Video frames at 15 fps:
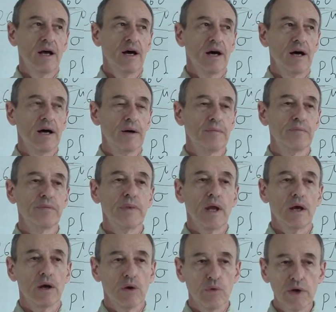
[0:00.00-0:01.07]
Um,
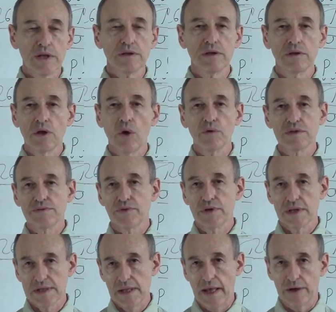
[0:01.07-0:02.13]
read notes for
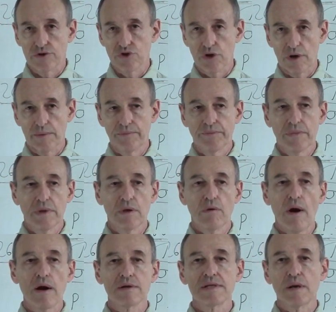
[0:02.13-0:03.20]
this lecture.
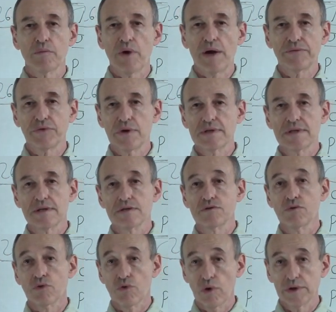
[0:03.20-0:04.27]
There are some references
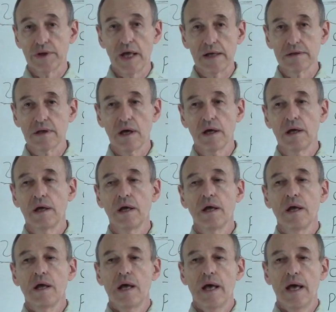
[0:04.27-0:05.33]
to raw data
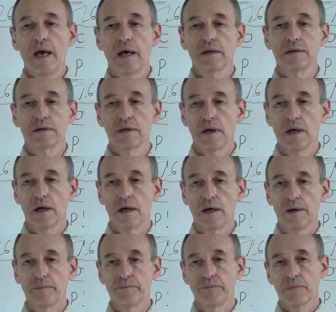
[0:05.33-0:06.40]
and
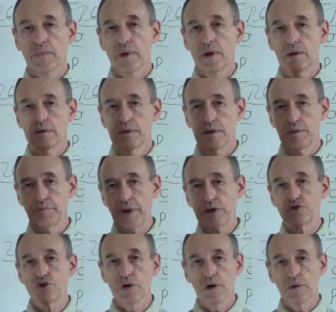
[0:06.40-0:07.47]
um, the
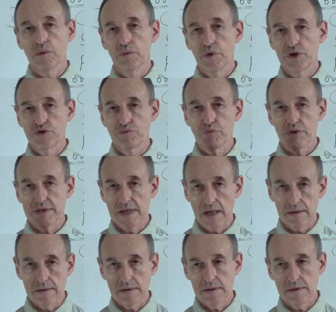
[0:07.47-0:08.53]
picture which
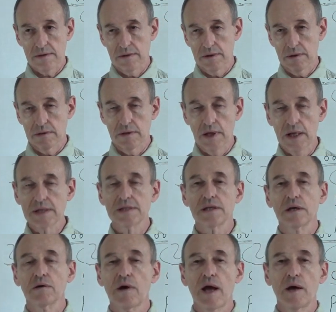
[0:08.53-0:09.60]
presents the, the
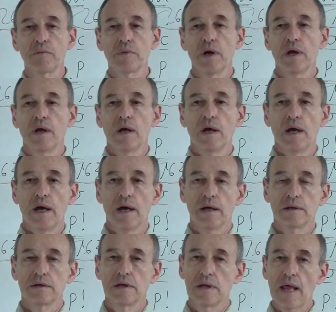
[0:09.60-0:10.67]
histogram,
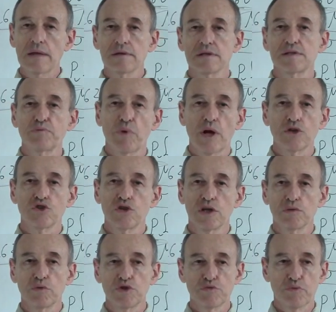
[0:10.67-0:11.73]
and another
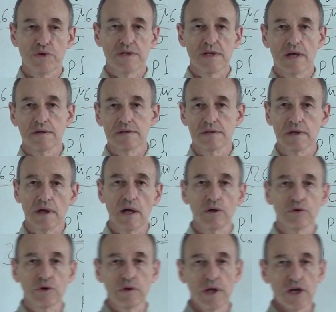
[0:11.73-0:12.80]
spreadsheet which presents the
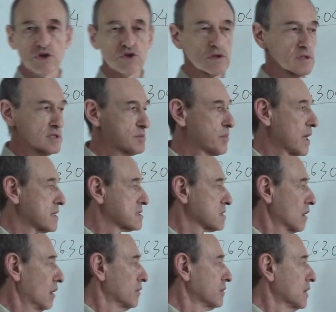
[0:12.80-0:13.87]
calculations
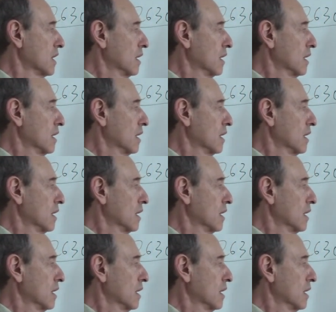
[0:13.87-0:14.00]
based on